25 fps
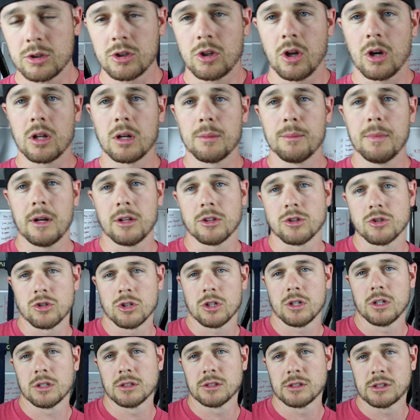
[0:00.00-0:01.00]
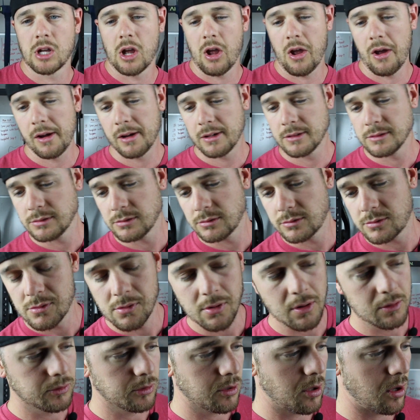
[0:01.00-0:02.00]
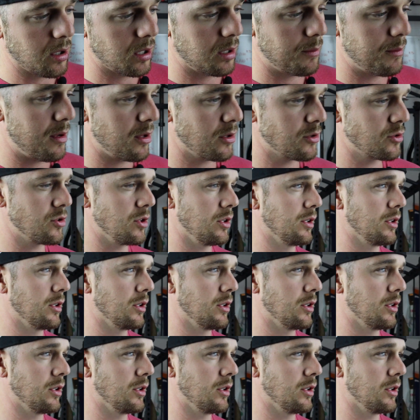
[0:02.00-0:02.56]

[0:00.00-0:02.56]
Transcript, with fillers: Talking about drugs. Talking about